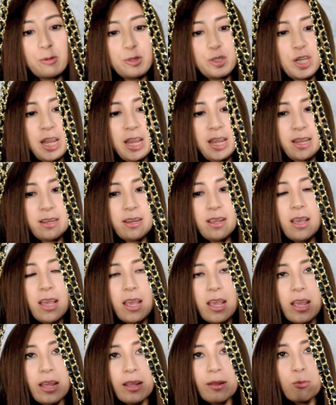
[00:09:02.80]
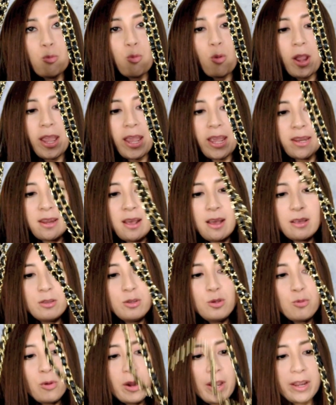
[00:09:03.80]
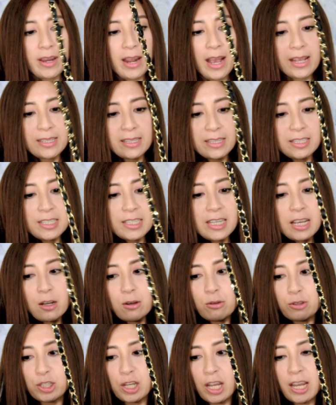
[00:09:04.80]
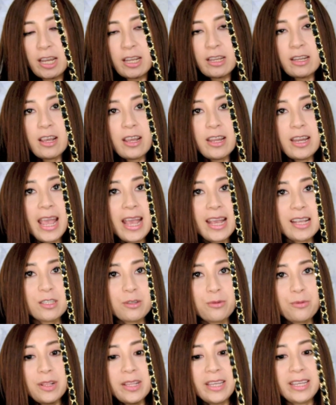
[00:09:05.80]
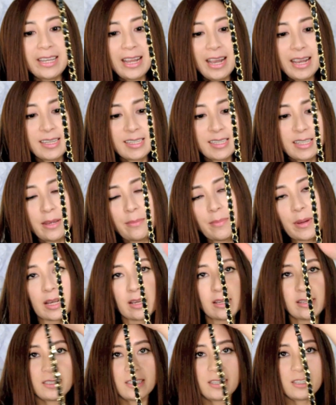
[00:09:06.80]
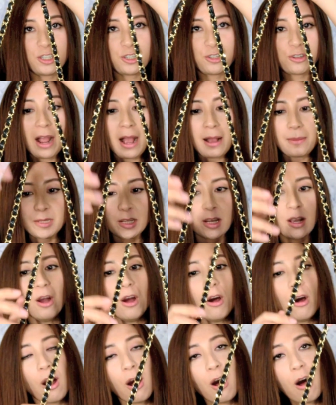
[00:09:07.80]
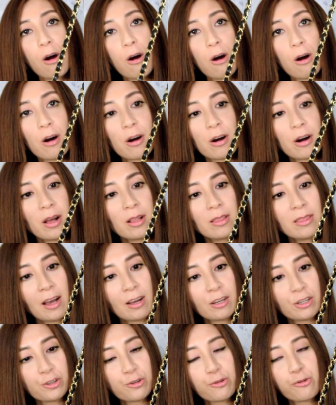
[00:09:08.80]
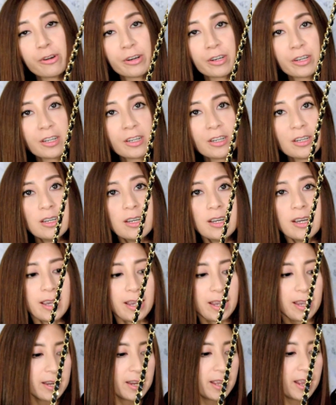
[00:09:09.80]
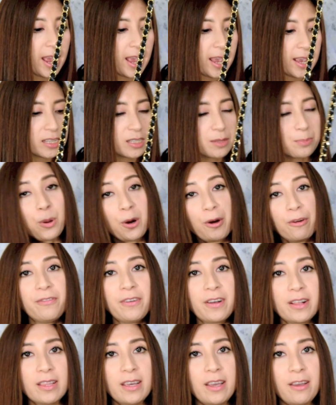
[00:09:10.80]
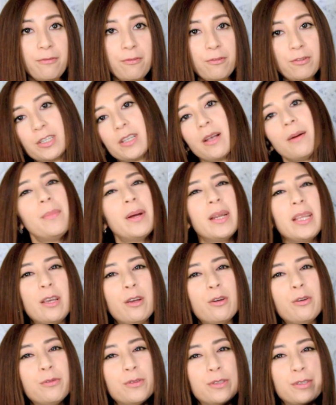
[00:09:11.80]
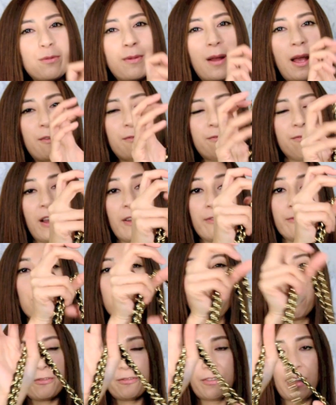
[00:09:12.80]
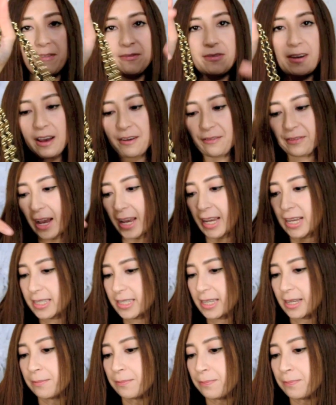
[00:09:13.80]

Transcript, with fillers: chain when you wear it as a single chain it hangs really nicely because the straps are a lot shorter and it hangs perfectly for somebody who's around 5'4 or 5'5 height